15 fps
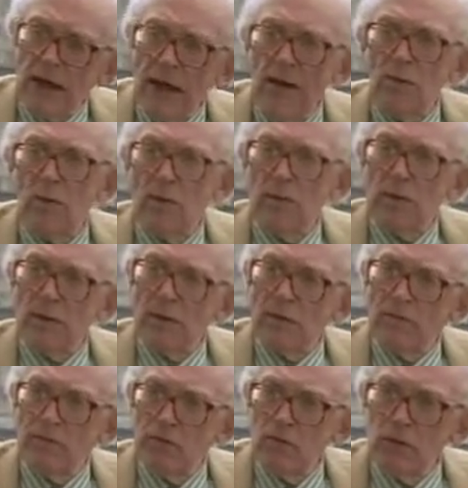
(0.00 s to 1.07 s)
They had one
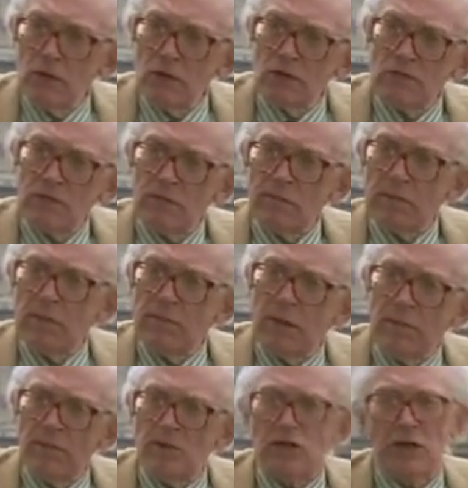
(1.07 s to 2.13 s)
within a few years of it being
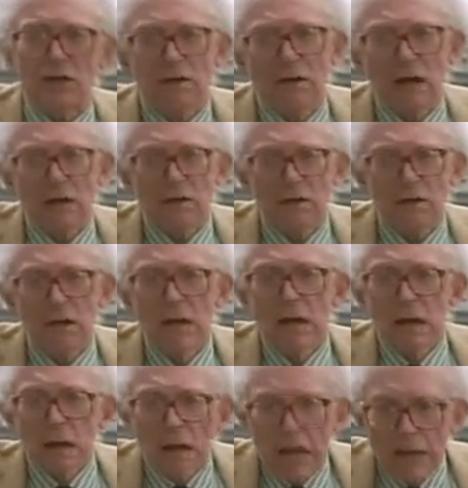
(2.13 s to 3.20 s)
published here in London
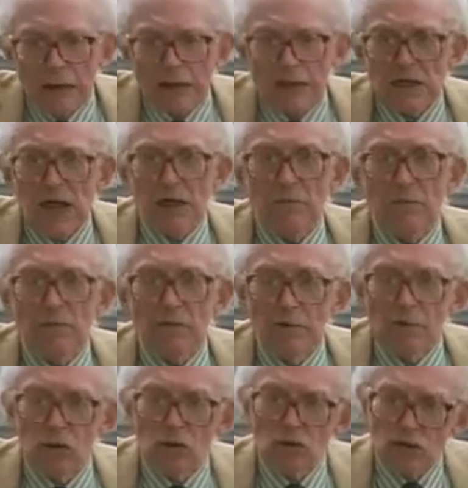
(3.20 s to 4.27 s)
at the time of the
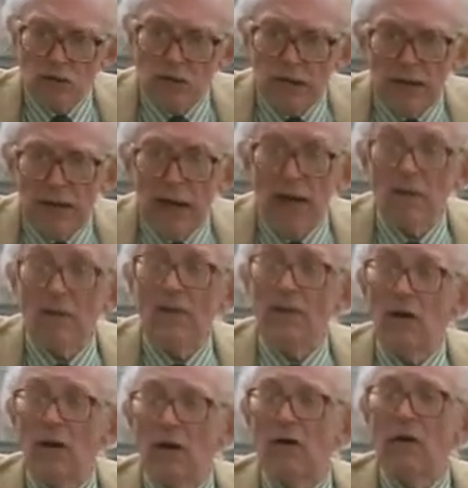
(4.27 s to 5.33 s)
revolution, and now
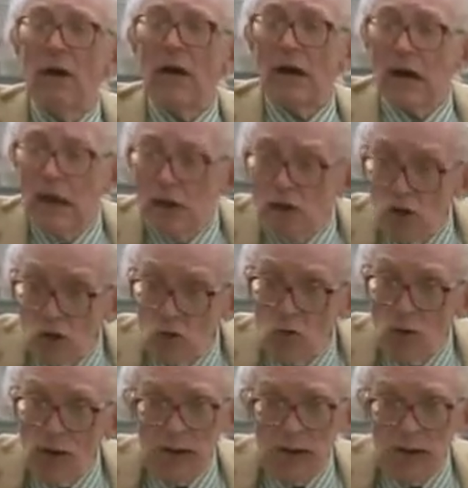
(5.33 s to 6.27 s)
they've got a, a new